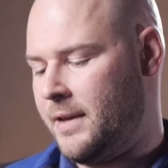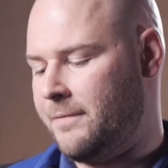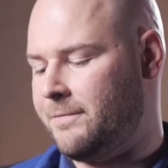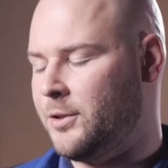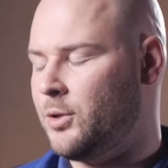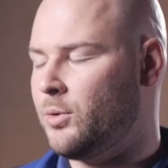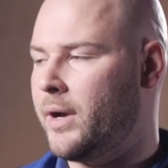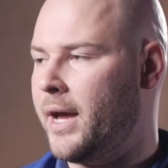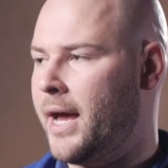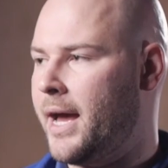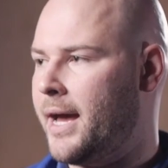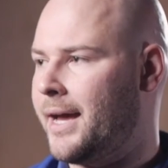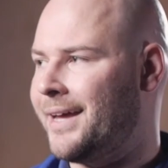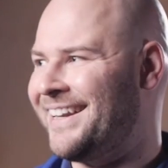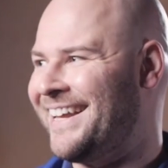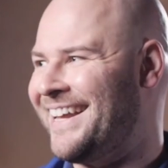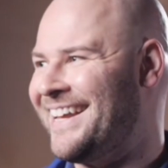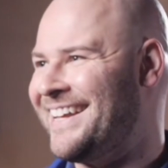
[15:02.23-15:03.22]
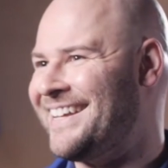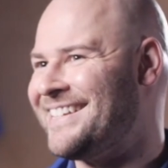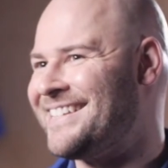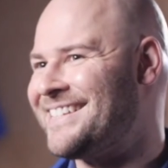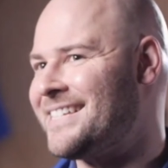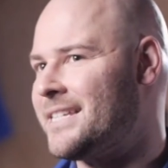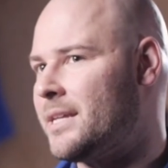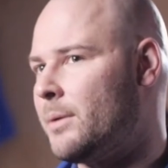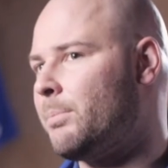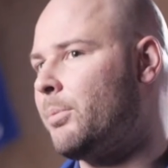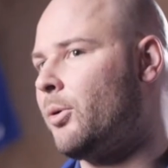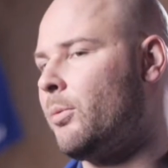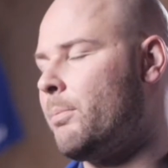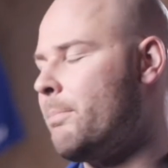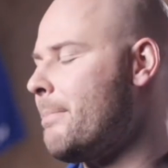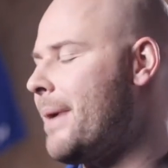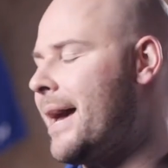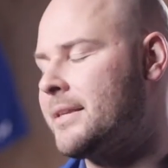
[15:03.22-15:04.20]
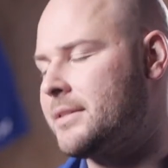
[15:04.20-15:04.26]
If you had a simple
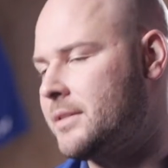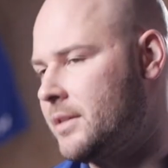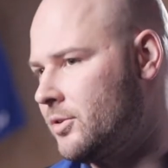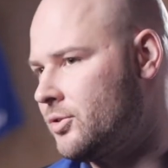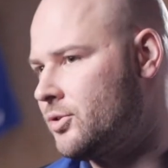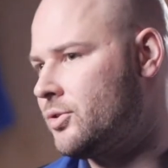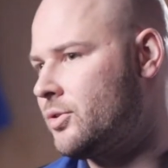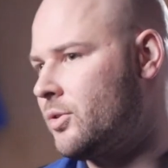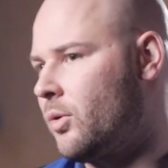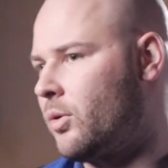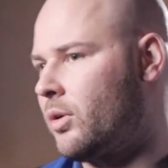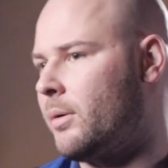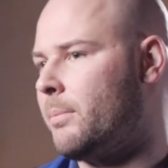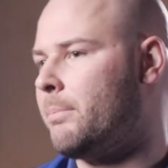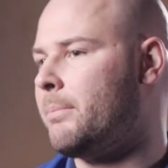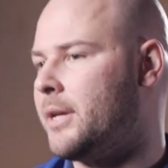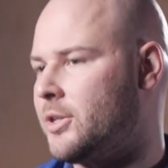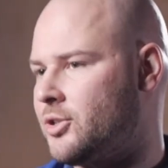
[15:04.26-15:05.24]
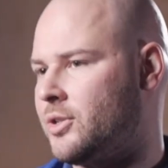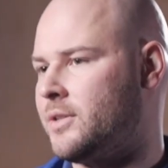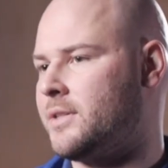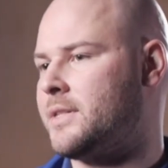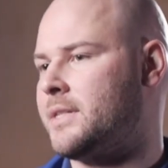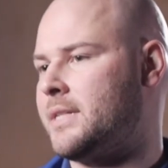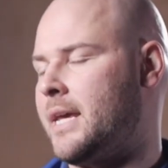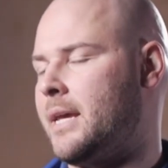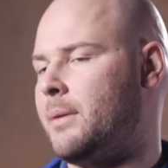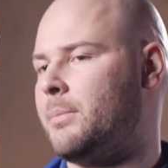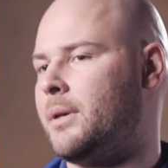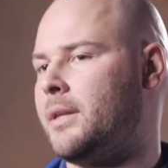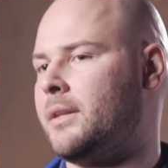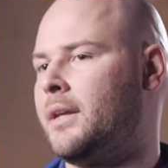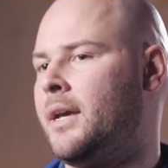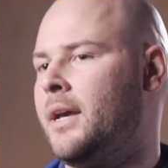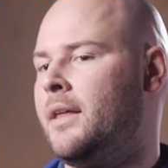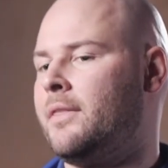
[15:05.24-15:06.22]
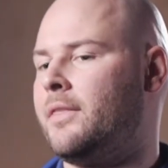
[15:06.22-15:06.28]
message or a mission statement
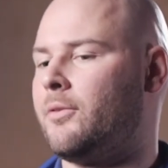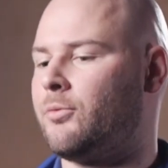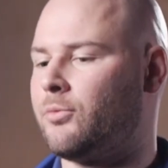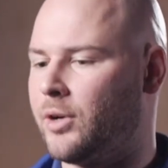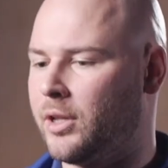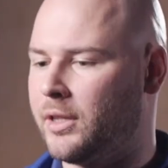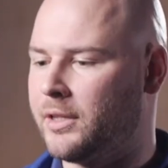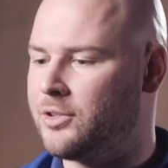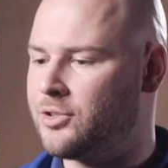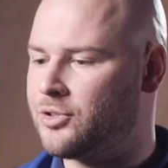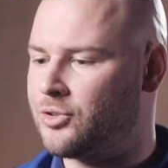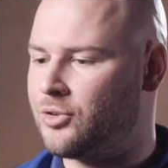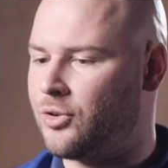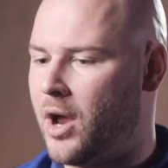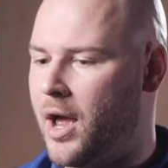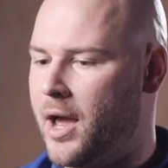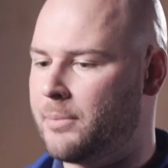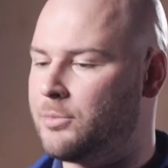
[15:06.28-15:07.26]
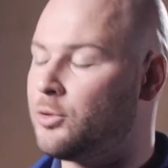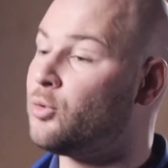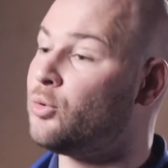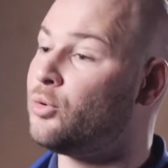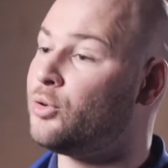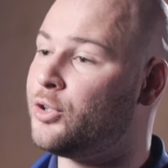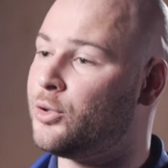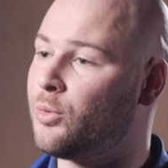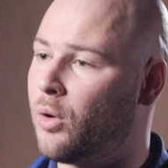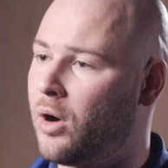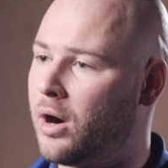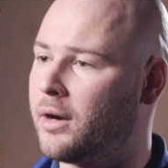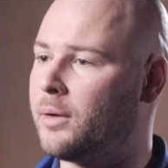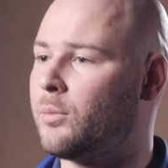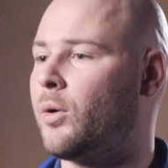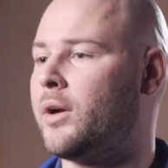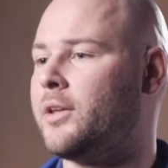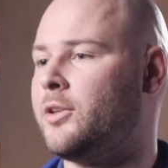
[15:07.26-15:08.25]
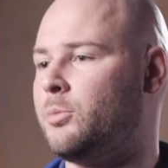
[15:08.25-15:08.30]
that really described who you are
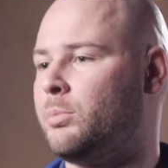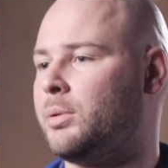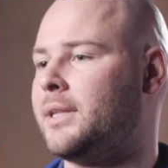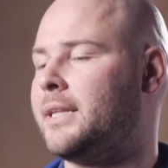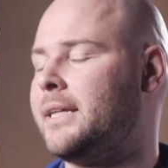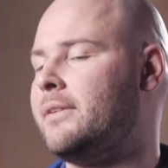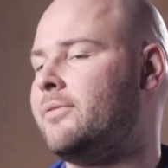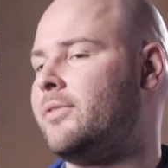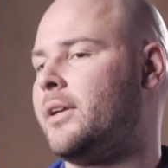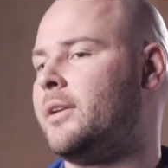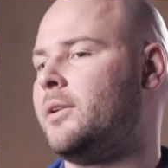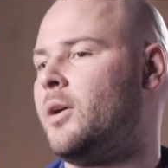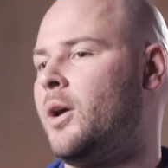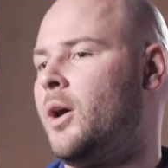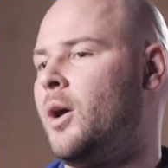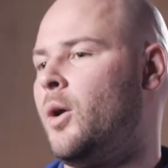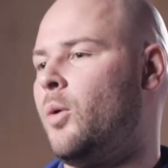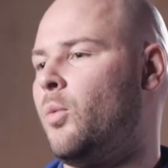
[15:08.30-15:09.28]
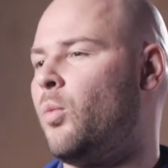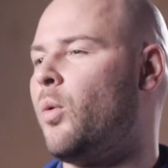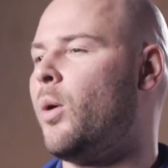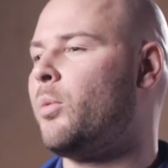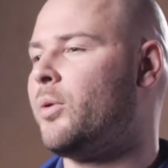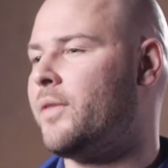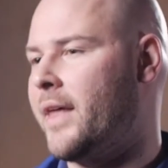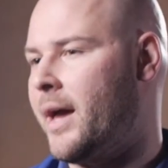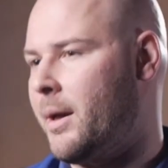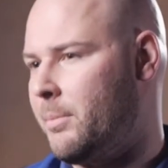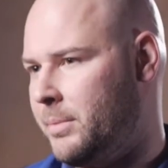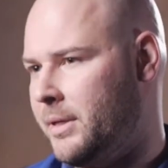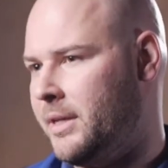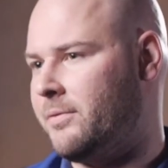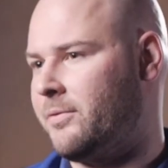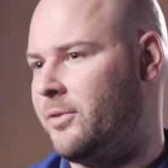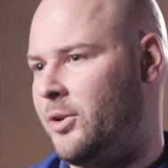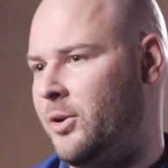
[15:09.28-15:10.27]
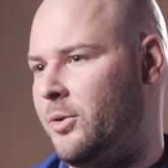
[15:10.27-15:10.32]
and what you believe in, what would that
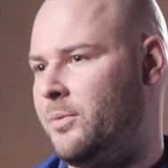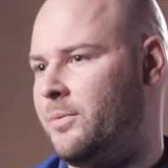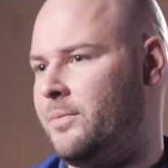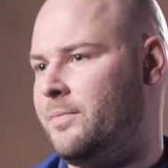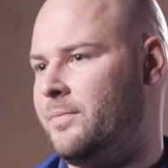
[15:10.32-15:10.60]
be for you?